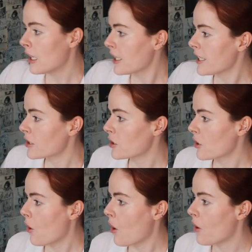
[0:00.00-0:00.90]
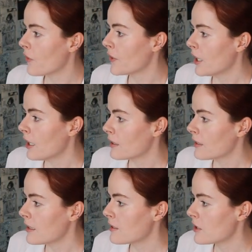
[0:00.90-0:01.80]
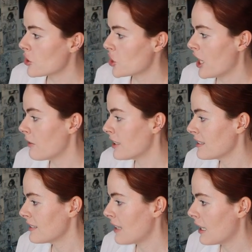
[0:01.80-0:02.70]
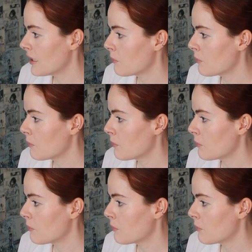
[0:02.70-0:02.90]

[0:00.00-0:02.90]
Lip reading: here on this sharing site,